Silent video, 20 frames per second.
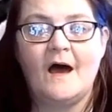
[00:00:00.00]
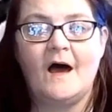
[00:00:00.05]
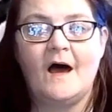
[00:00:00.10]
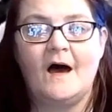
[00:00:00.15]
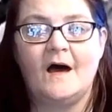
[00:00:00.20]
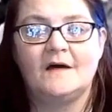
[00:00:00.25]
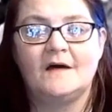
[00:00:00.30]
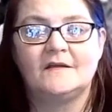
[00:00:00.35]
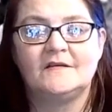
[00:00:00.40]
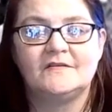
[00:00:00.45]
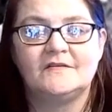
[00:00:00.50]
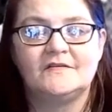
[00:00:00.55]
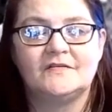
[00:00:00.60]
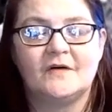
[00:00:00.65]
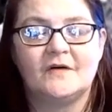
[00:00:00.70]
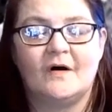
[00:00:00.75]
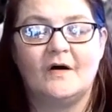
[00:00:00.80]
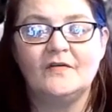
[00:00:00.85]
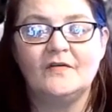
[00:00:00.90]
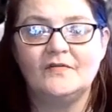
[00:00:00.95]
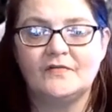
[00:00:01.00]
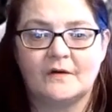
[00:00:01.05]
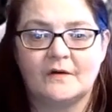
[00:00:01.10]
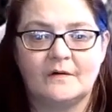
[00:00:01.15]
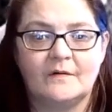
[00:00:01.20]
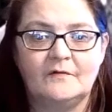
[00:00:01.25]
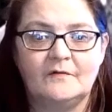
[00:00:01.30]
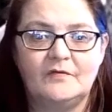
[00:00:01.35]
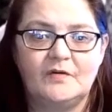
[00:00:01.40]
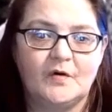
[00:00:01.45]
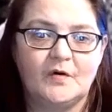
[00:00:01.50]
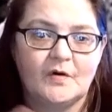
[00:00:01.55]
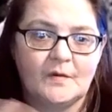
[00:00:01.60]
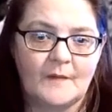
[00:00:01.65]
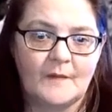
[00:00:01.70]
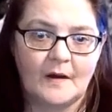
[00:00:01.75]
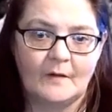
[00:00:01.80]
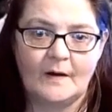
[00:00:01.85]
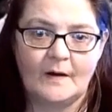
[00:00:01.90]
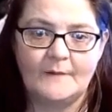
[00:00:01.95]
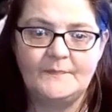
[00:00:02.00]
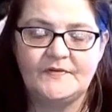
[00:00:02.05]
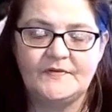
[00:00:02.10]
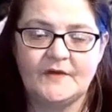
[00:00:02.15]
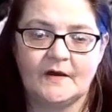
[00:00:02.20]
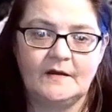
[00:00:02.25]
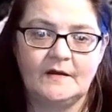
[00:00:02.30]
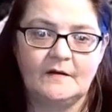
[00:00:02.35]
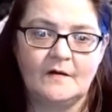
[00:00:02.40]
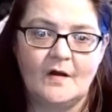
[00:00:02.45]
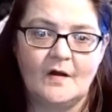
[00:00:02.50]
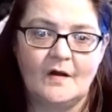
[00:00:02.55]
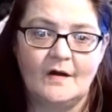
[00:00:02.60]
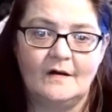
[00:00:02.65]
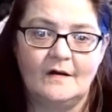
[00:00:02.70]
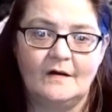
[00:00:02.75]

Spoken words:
And also, if you go to my website,